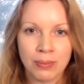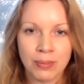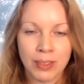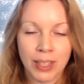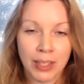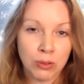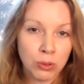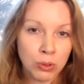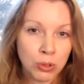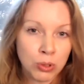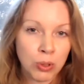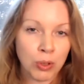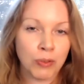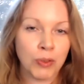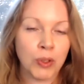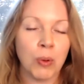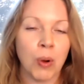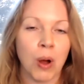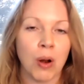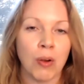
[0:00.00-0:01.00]
And also, if
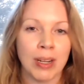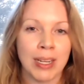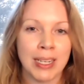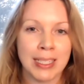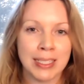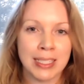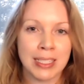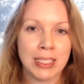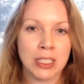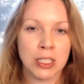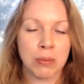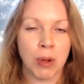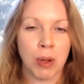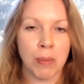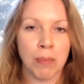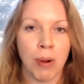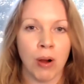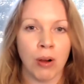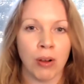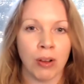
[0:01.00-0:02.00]
you are a listener to my
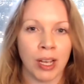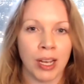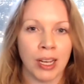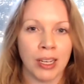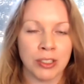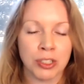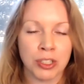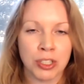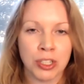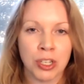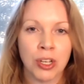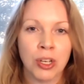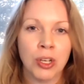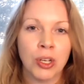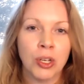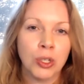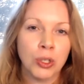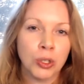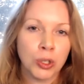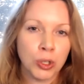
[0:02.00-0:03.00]
podcasts,
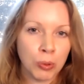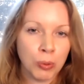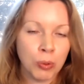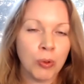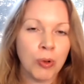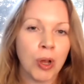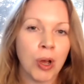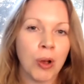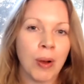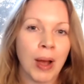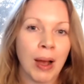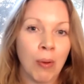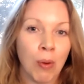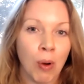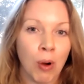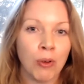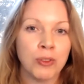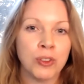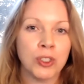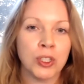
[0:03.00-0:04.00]
you will know how
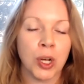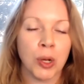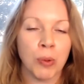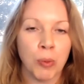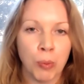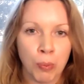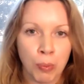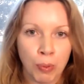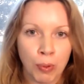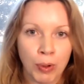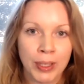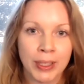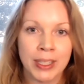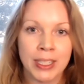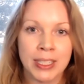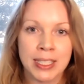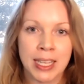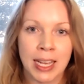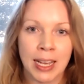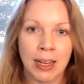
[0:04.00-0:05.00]
often I will bring
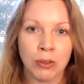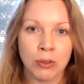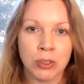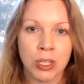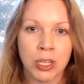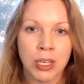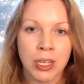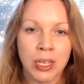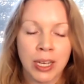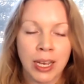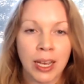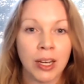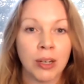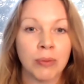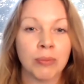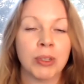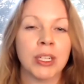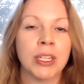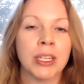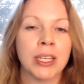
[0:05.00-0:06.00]
this out. And
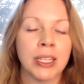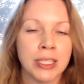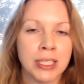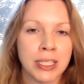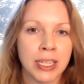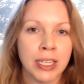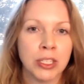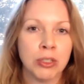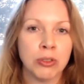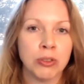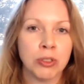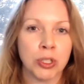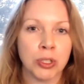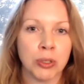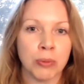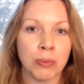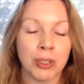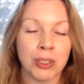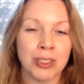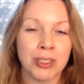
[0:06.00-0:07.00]
I'm going to continue to,
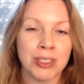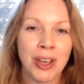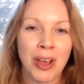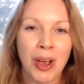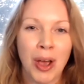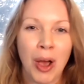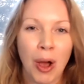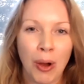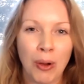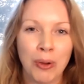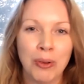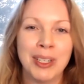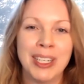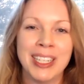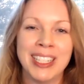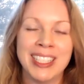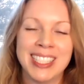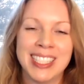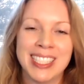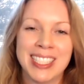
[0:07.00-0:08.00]
because
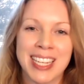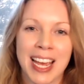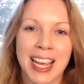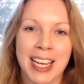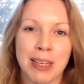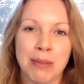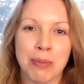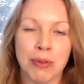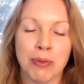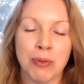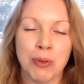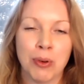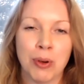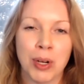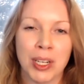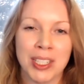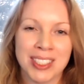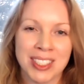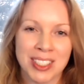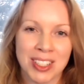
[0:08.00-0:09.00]
only today, before
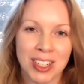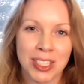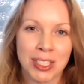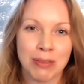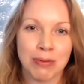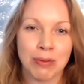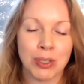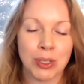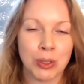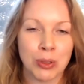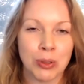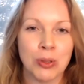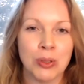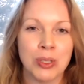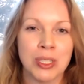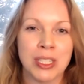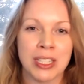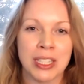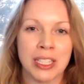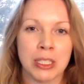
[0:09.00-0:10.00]
I started
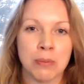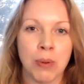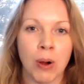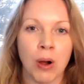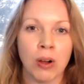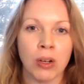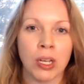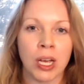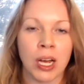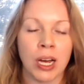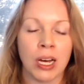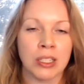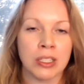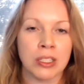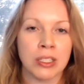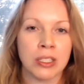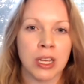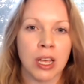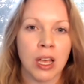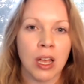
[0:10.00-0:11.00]
recording these
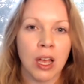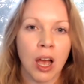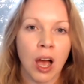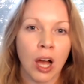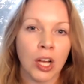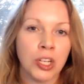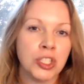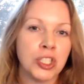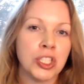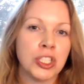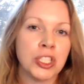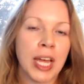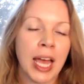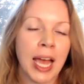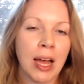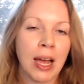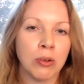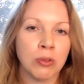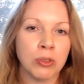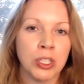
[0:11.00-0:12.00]
podcasts, I just
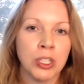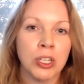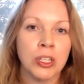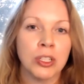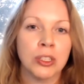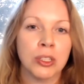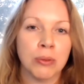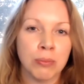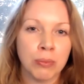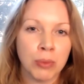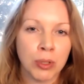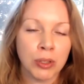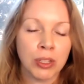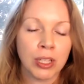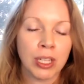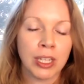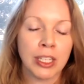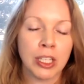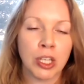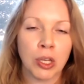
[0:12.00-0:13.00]
held the
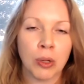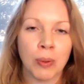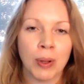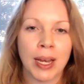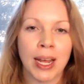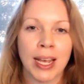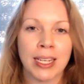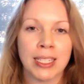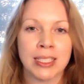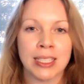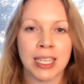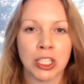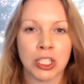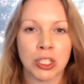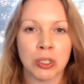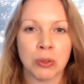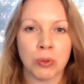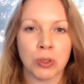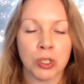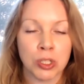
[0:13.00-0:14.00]
monthly Q&A
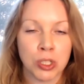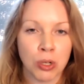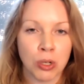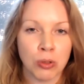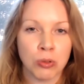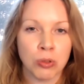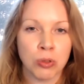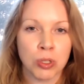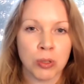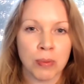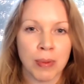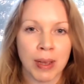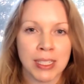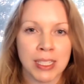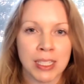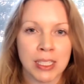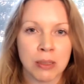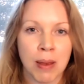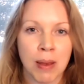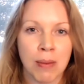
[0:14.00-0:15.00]
session with the Total
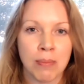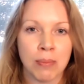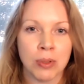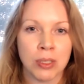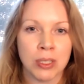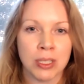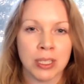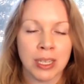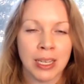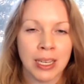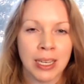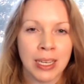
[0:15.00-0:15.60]
Somatics members.